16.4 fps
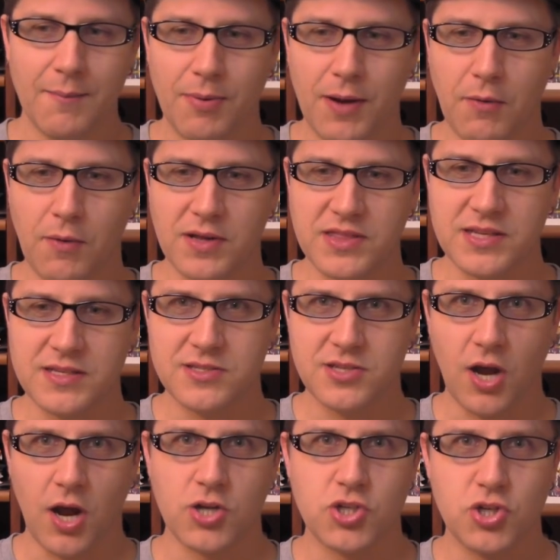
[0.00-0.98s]
But I want the
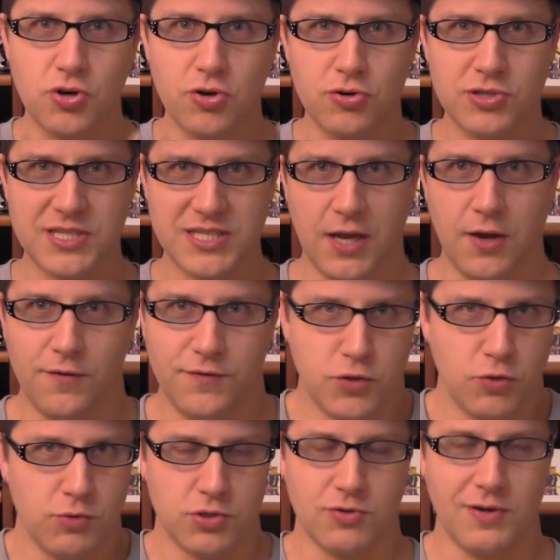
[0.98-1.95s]
doctor
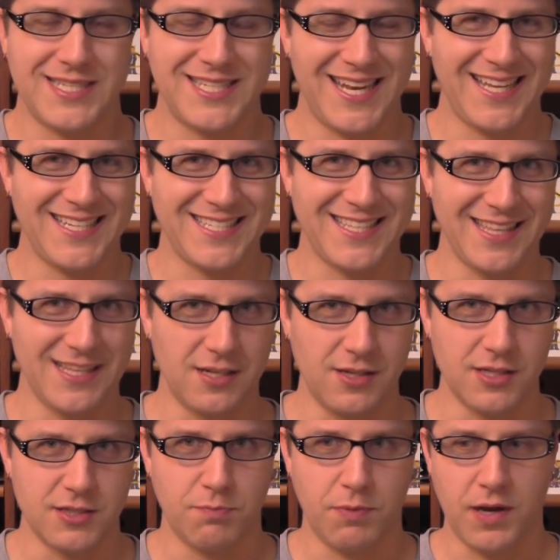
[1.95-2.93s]
herself to address it as
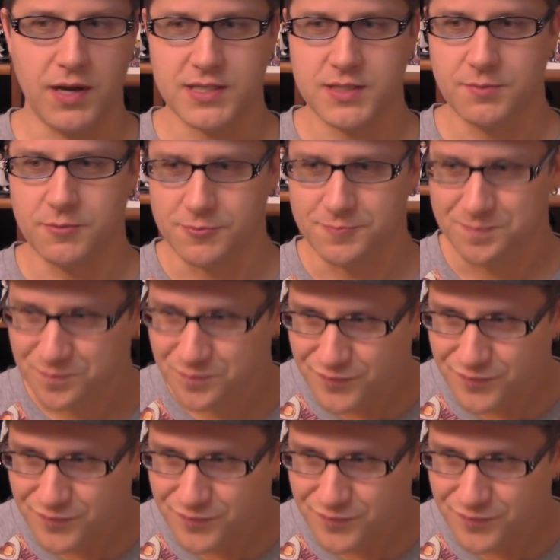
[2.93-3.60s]
little as possible.